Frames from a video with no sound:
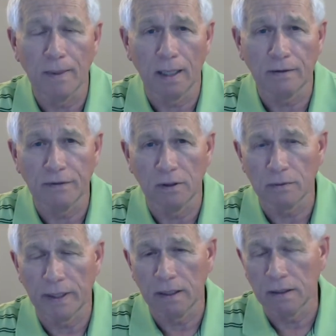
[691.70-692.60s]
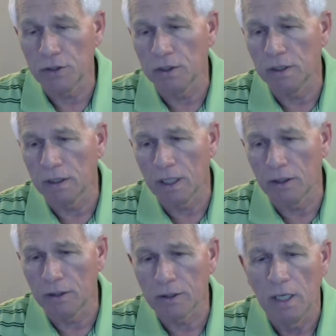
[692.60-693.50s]
force recognition
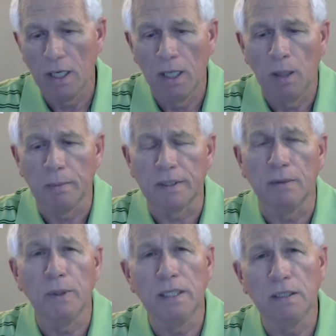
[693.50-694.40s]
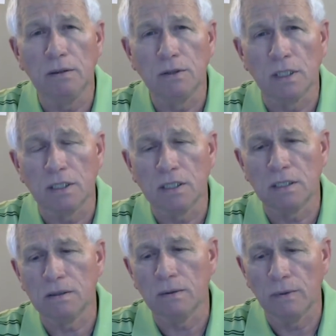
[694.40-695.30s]
indicators, but that we use
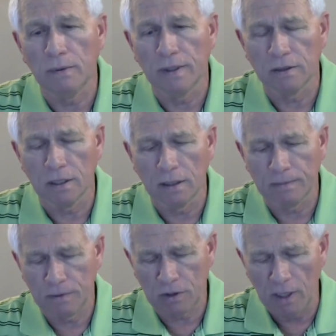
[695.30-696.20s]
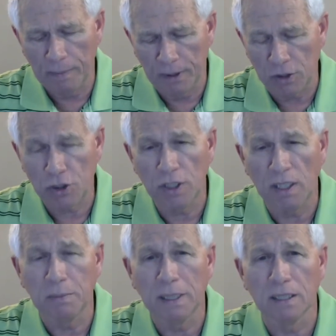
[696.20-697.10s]
there's a separate
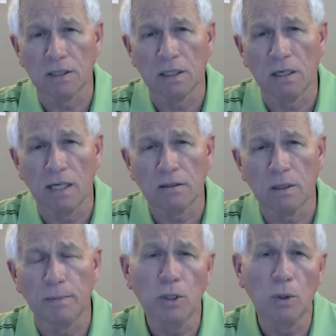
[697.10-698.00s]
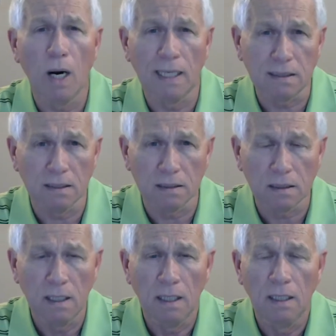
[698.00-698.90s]
sheet because there are some nuances
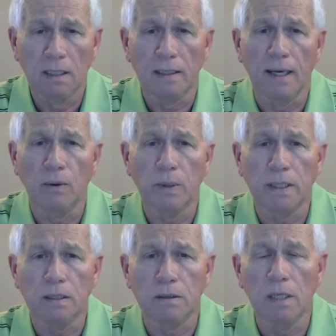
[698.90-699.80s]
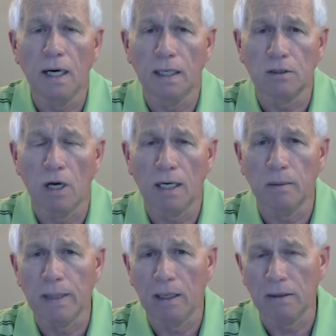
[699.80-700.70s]
that we talk
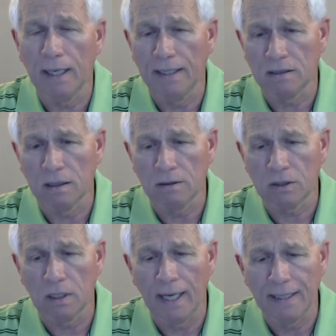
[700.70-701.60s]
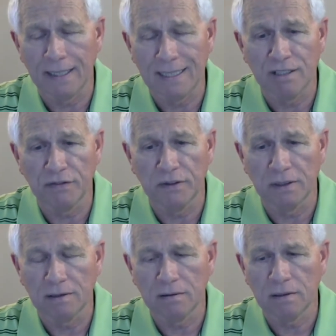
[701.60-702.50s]
about as slightly
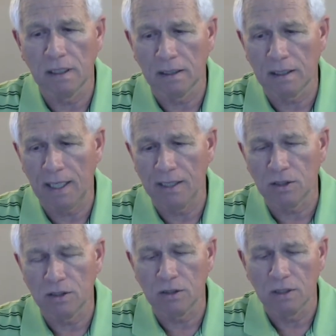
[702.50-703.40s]
different cases